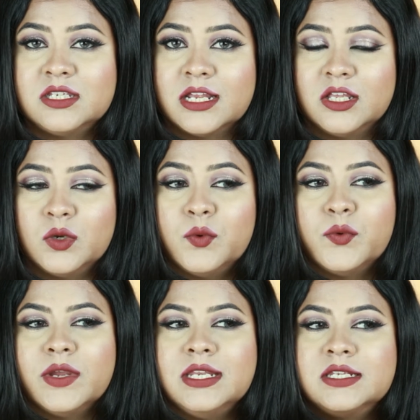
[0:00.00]
tell you,
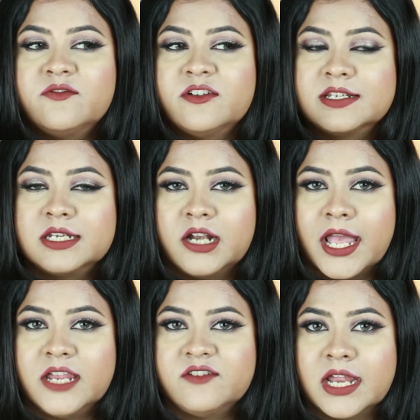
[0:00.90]
when it first
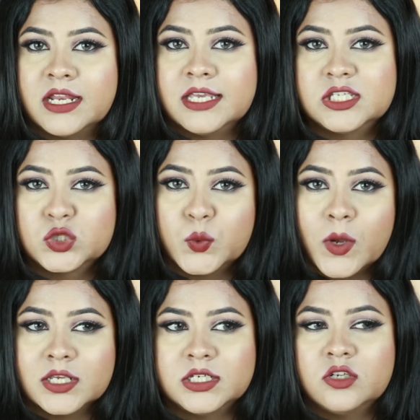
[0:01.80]
arrived and I
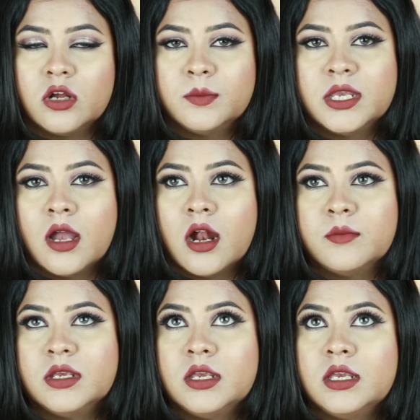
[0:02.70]
swatched it on my arm,
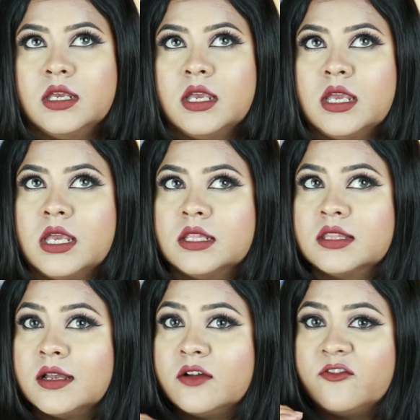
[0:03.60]

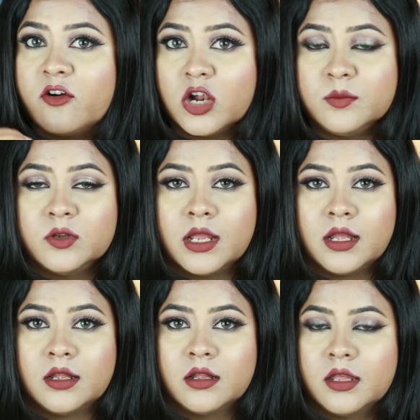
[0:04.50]
the
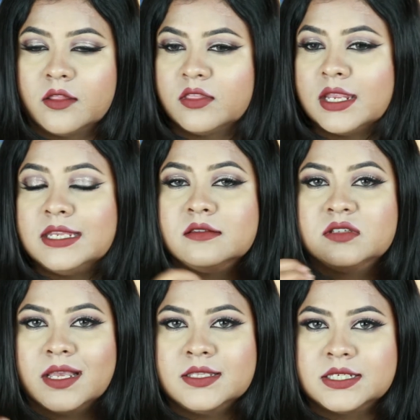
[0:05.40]
formula, the
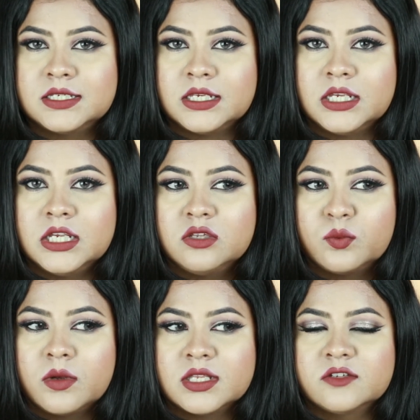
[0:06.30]
intensity, it
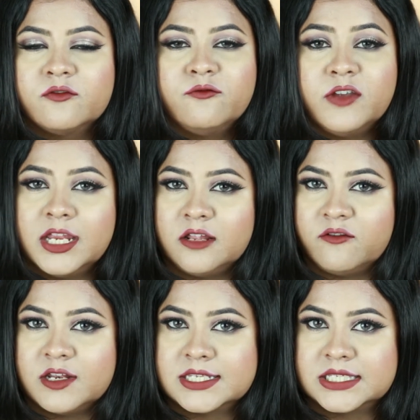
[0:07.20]
was very,
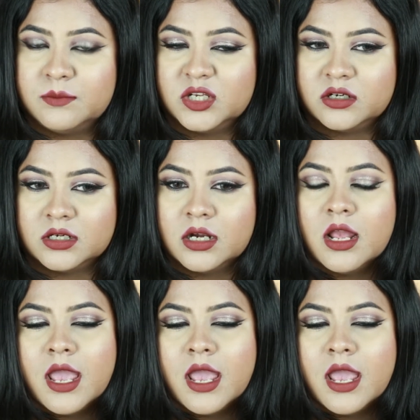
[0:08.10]
very similar.